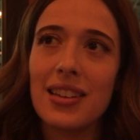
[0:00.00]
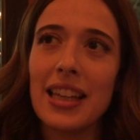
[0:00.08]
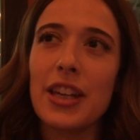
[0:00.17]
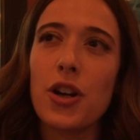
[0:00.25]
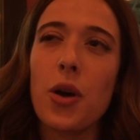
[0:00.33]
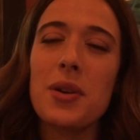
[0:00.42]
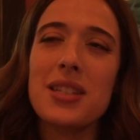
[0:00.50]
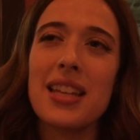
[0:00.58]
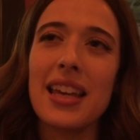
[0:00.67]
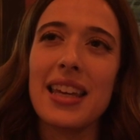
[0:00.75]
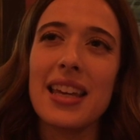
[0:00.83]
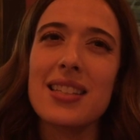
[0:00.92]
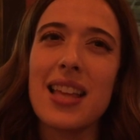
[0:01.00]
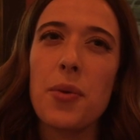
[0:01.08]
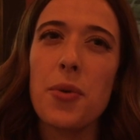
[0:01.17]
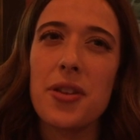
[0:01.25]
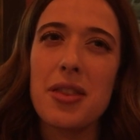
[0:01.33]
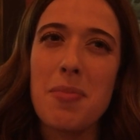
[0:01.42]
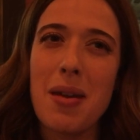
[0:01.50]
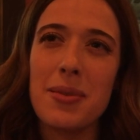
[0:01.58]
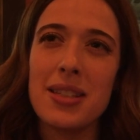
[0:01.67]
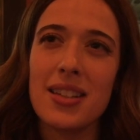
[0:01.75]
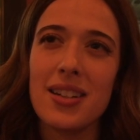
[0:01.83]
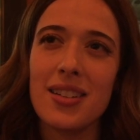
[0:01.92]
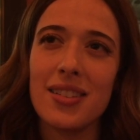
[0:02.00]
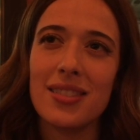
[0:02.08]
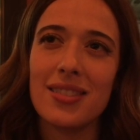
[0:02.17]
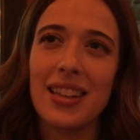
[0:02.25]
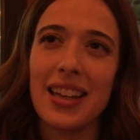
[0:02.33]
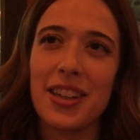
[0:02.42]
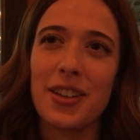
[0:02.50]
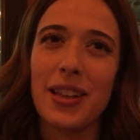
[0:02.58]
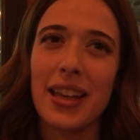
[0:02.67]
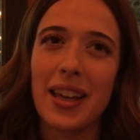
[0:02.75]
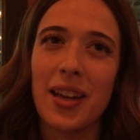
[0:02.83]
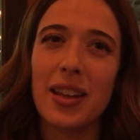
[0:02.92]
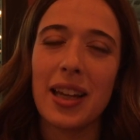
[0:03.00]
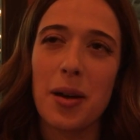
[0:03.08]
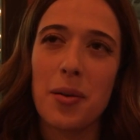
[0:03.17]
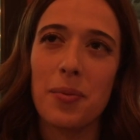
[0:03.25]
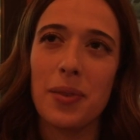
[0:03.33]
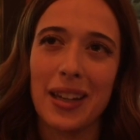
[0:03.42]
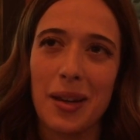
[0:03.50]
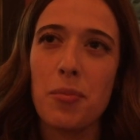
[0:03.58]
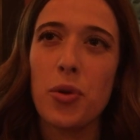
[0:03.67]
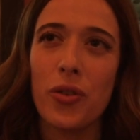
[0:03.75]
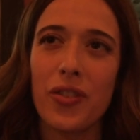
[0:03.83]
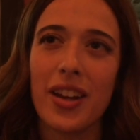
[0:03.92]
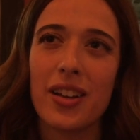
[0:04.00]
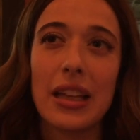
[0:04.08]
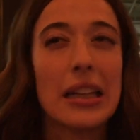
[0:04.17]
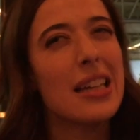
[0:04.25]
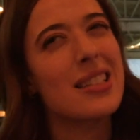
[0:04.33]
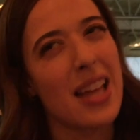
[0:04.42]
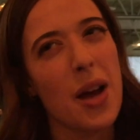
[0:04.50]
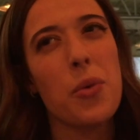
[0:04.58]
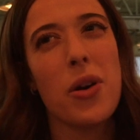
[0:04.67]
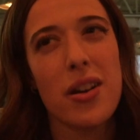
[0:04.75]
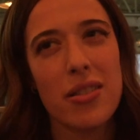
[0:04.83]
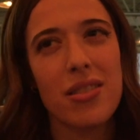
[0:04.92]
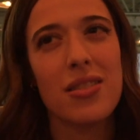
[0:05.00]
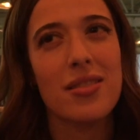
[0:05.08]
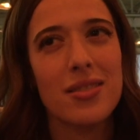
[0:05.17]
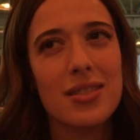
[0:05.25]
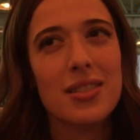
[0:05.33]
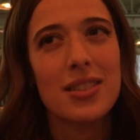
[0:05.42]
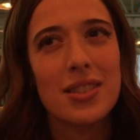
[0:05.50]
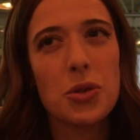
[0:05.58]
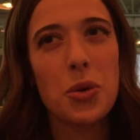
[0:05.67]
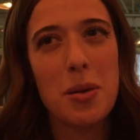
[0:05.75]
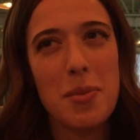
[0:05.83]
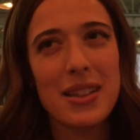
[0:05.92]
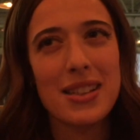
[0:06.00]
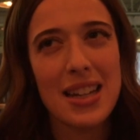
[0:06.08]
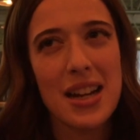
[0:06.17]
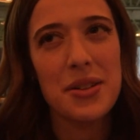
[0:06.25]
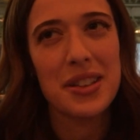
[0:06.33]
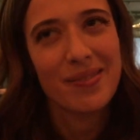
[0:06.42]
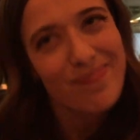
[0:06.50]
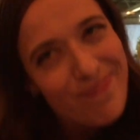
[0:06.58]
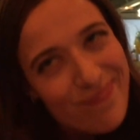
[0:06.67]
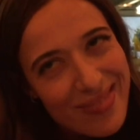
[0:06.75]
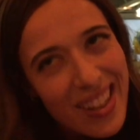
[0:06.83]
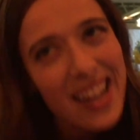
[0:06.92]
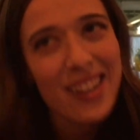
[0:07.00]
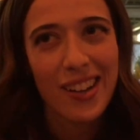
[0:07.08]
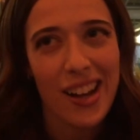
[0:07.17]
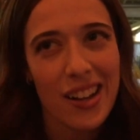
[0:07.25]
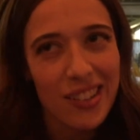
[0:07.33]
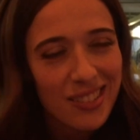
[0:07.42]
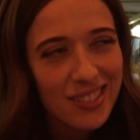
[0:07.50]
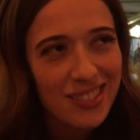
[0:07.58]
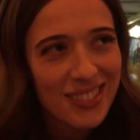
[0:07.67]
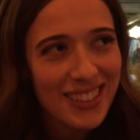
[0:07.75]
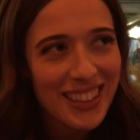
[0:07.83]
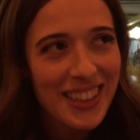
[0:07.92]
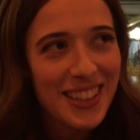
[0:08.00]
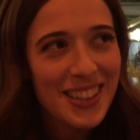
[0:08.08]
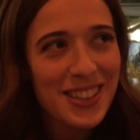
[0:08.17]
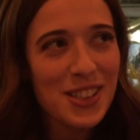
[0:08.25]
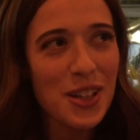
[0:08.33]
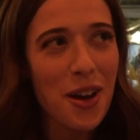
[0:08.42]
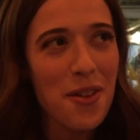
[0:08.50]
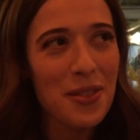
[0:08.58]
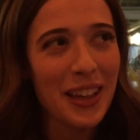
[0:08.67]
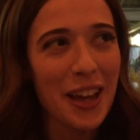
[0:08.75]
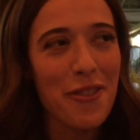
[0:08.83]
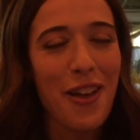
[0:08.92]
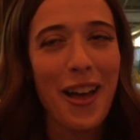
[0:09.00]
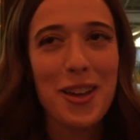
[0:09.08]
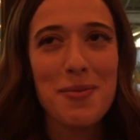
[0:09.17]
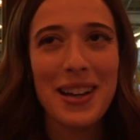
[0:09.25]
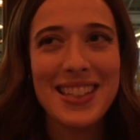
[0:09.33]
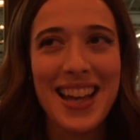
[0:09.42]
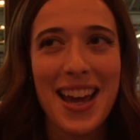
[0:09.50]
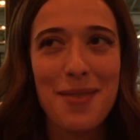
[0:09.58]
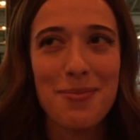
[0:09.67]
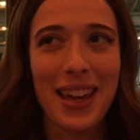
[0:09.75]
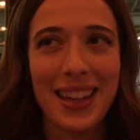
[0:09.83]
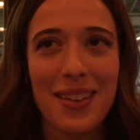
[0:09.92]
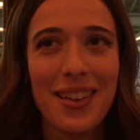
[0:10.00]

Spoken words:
Like, you're always like, is that worth a babysitter? Like, you're like a movie. You're like, is that worth $20 an hour? I don't know. So I value my time. Like,